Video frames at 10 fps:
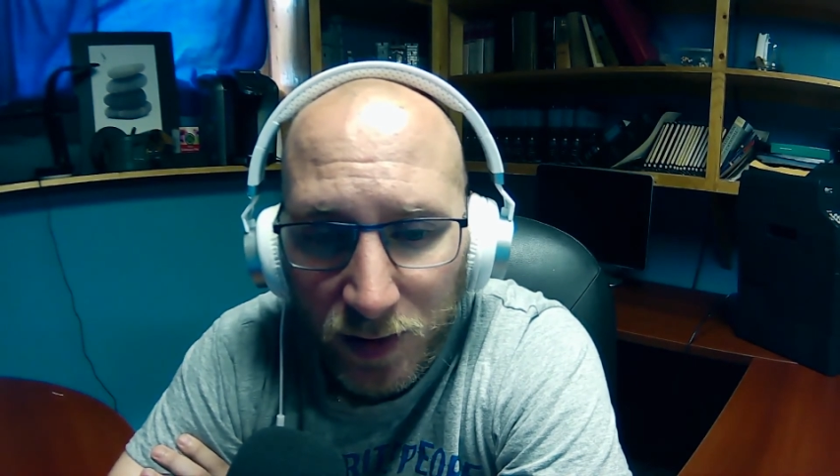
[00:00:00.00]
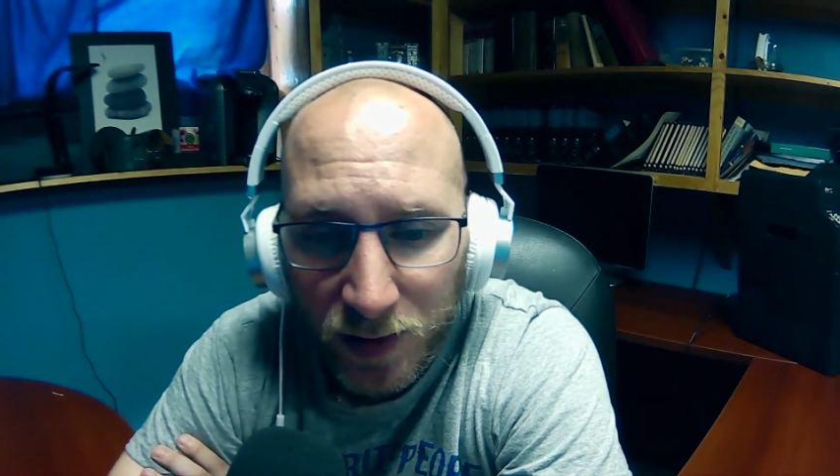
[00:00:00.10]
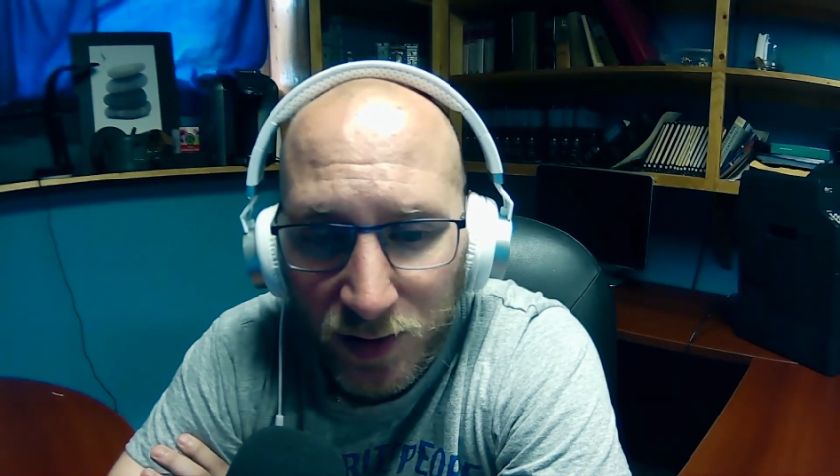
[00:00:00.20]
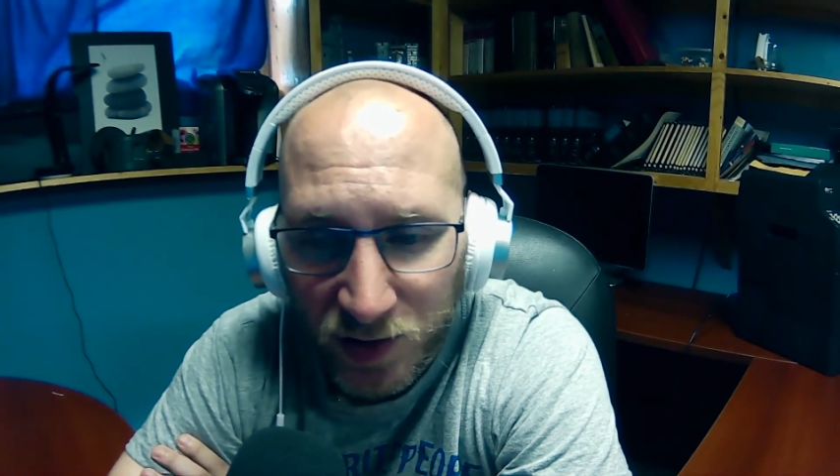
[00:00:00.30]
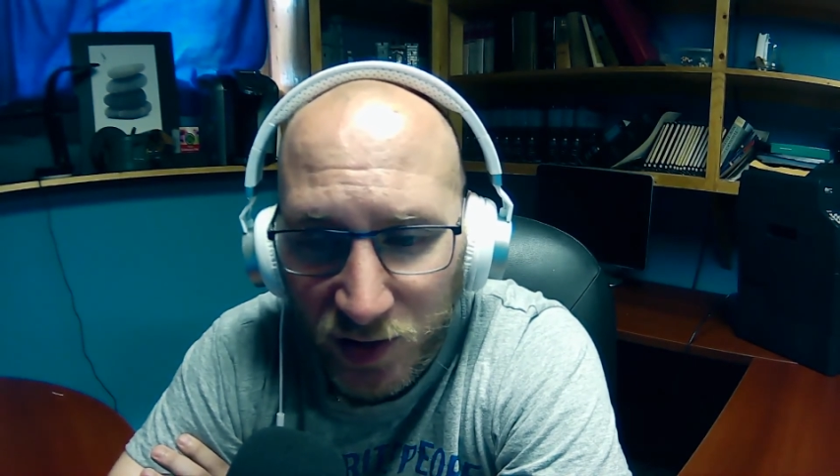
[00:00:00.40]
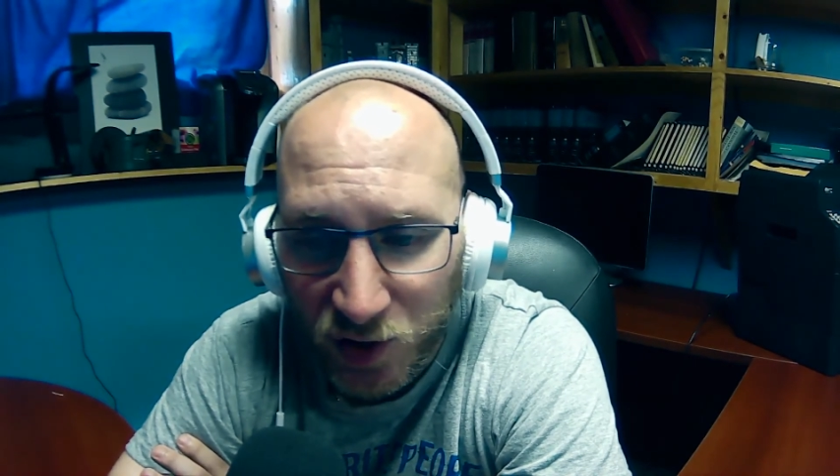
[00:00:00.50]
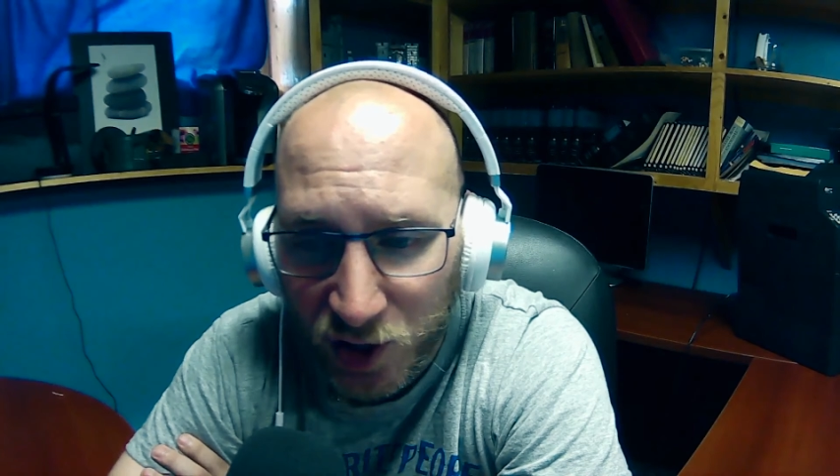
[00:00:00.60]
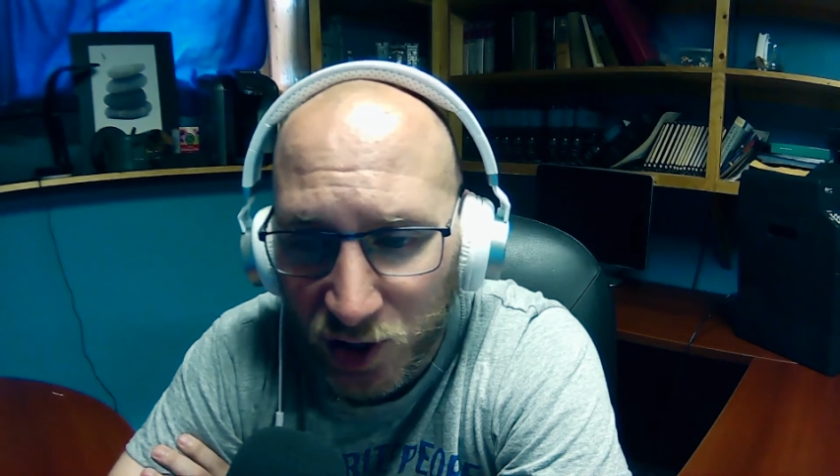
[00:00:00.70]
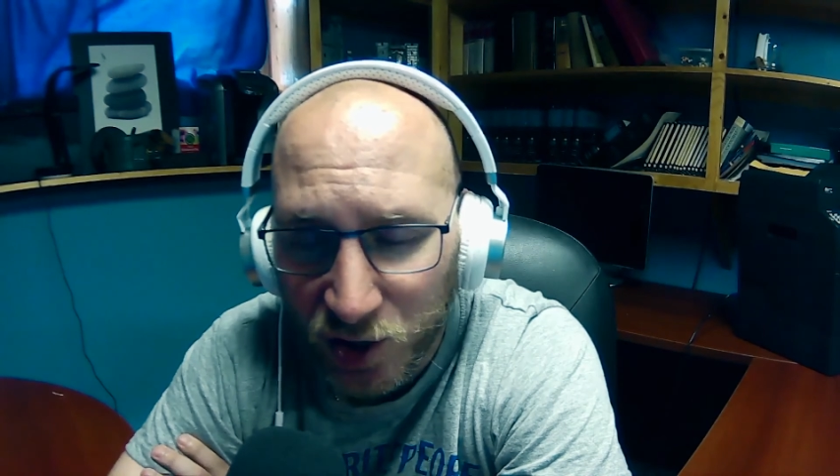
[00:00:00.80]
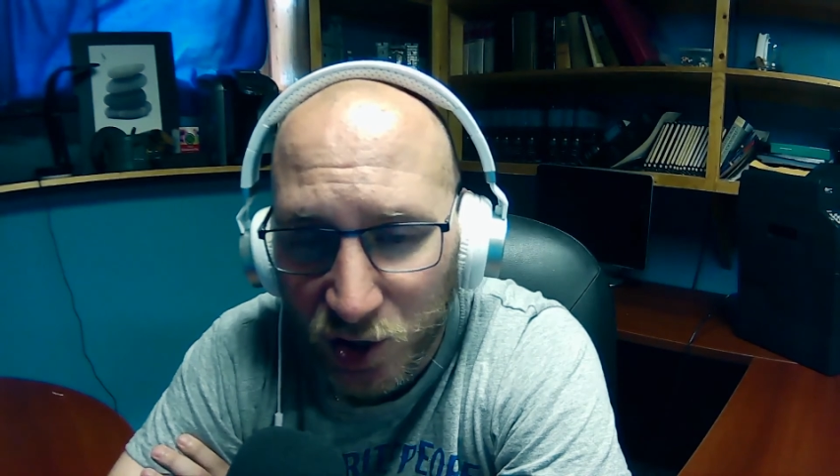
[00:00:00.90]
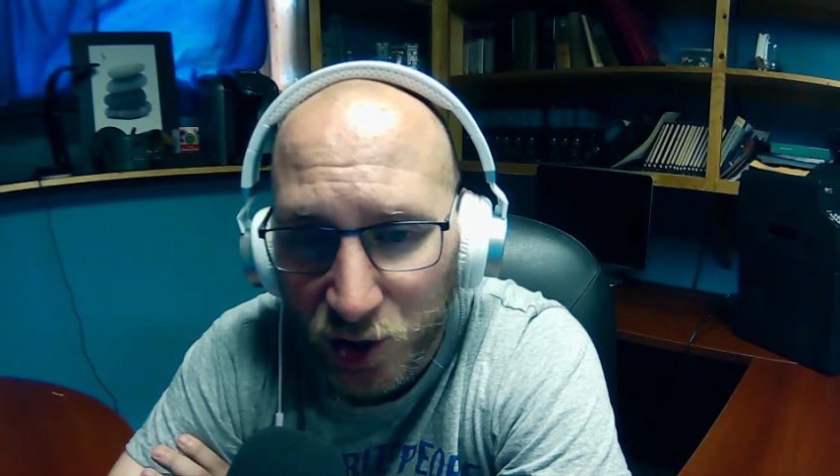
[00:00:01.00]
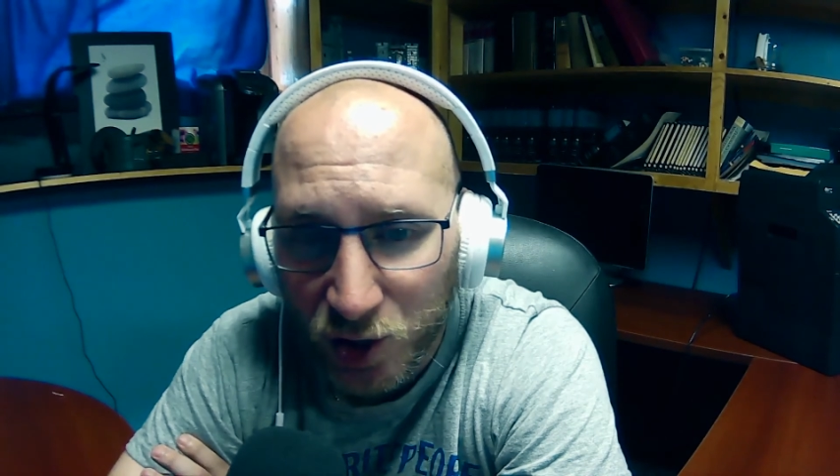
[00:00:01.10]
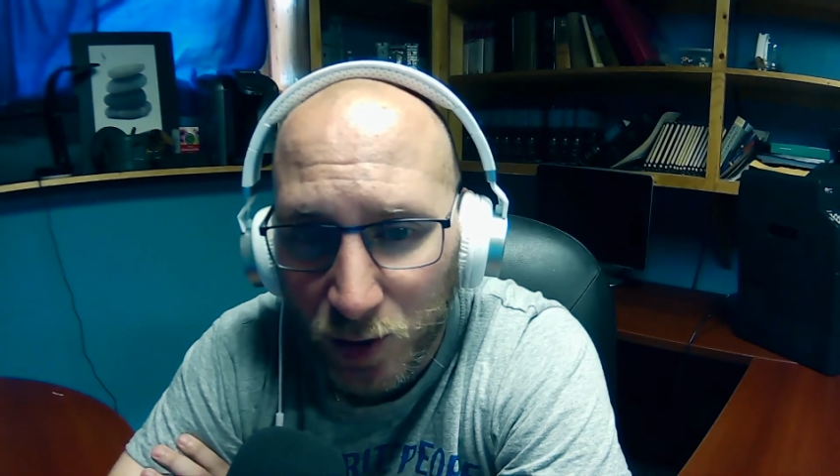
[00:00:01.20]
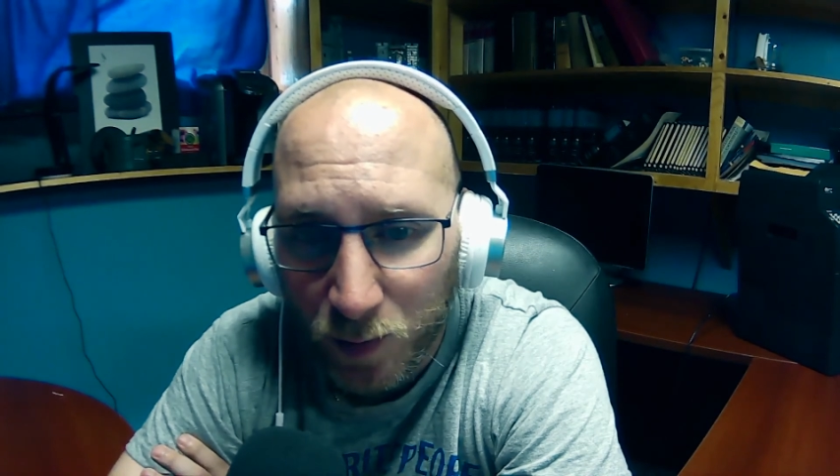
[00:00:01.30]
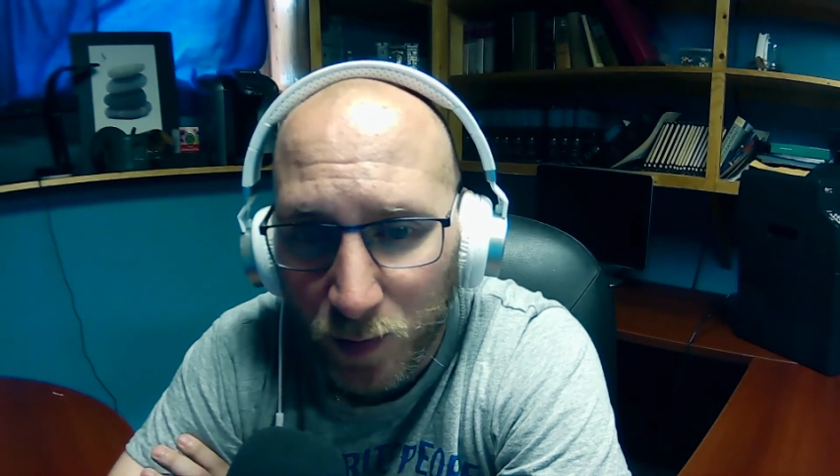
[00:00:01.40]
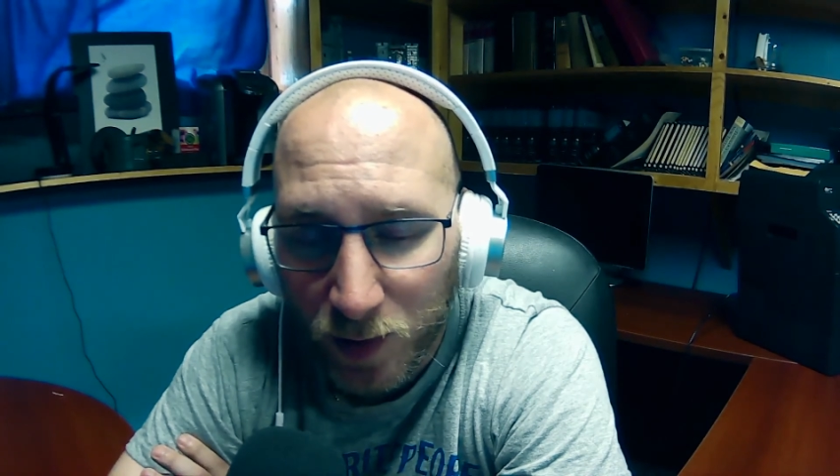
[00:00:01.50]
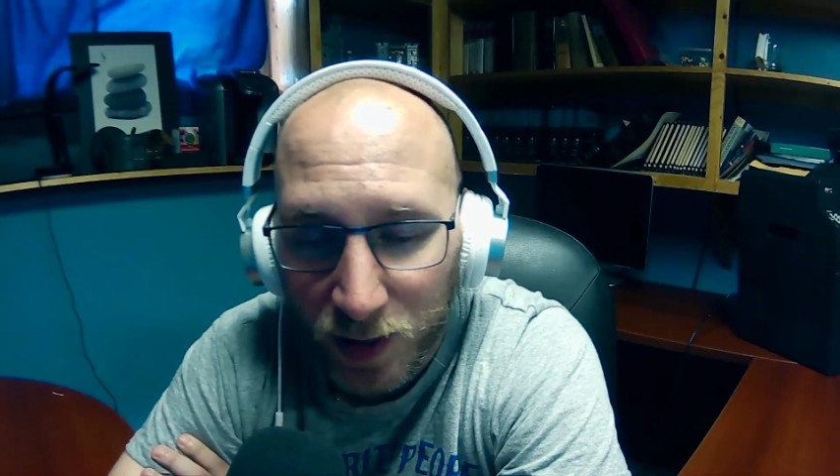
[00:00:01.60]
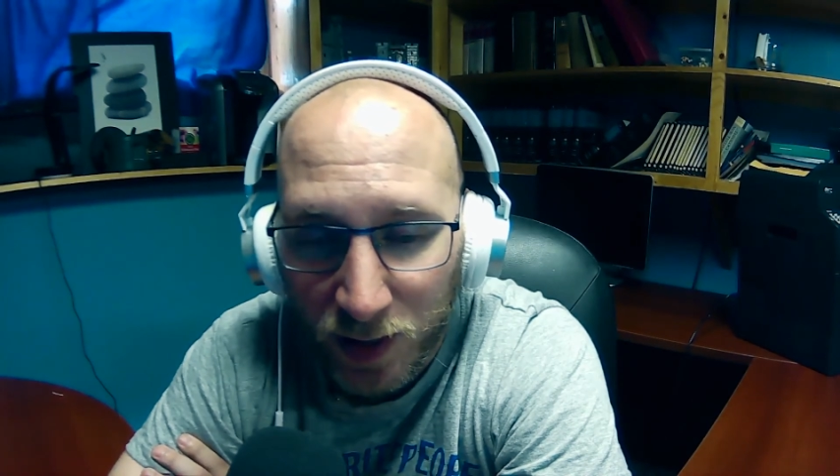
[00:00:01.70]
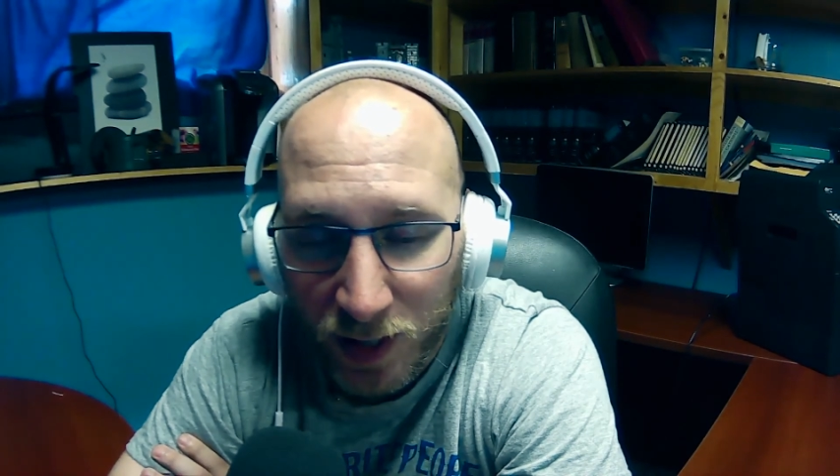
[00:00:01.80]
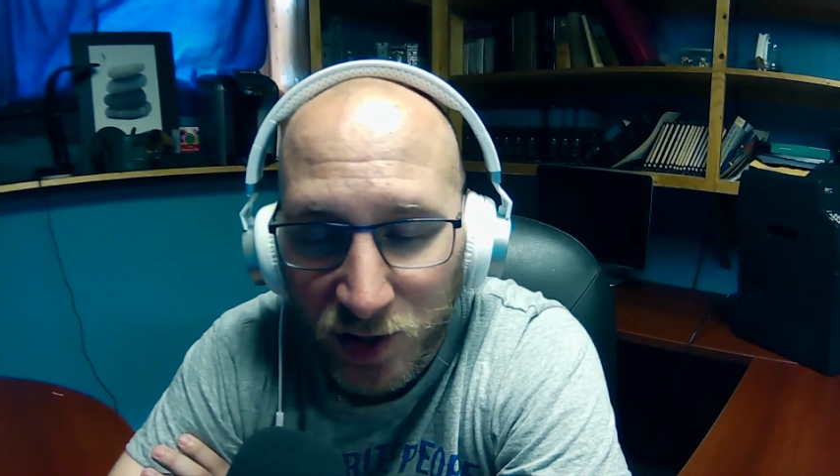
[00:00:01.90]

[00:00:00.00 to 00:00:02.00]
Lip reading: it says Jesus, in